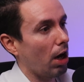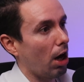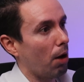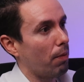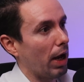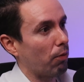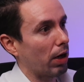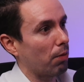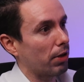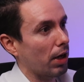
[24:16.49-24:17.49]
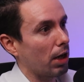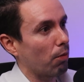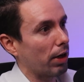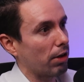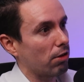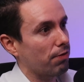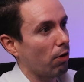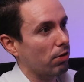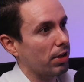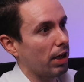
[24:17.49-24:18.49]
And we were able to kind of bring those
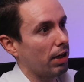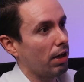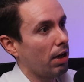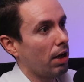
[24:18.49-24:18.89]
folks in